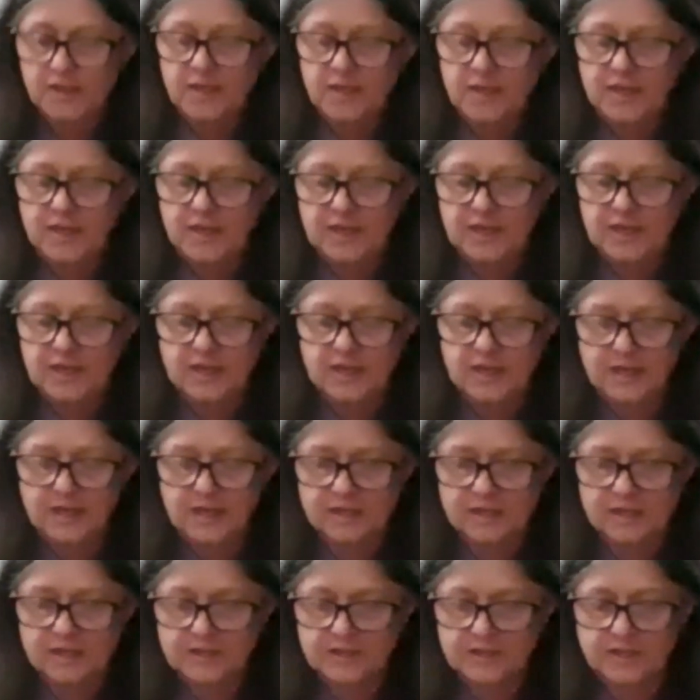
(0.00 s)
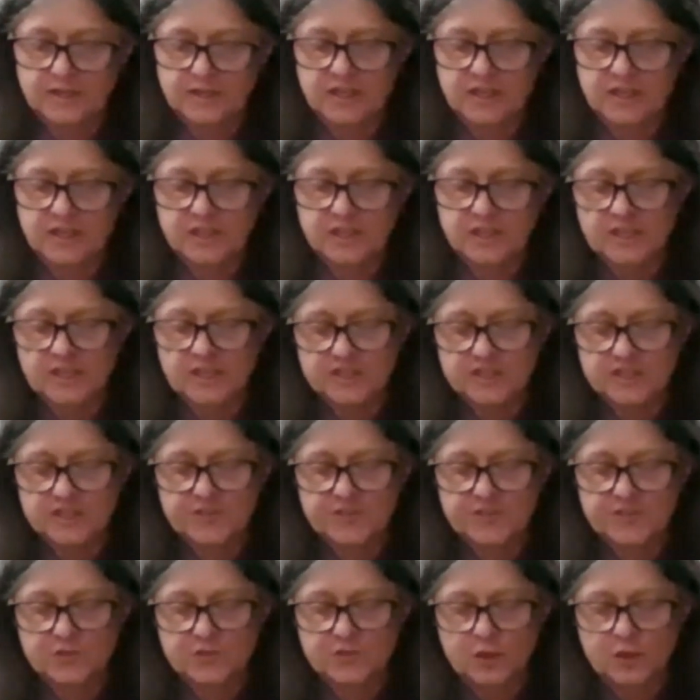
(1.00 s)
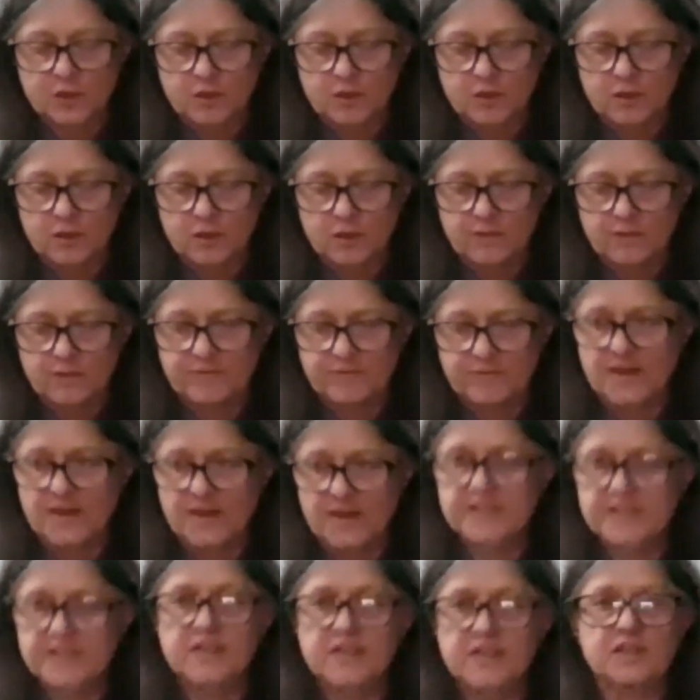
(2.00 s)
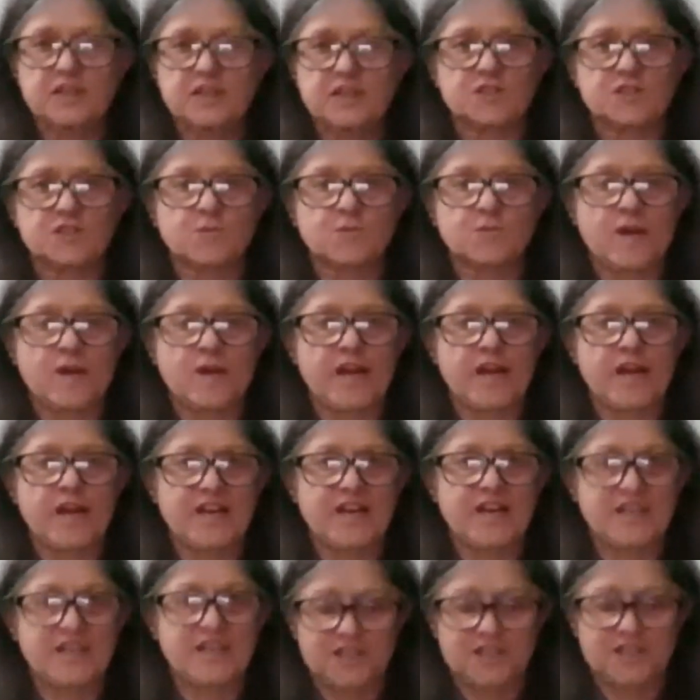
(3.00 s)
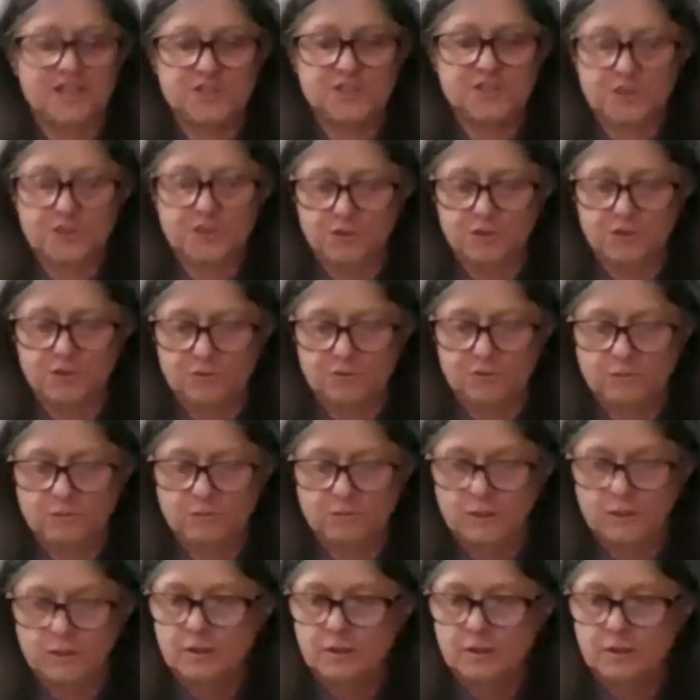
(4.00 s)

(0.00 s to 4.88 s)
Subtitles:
And it is finding its way into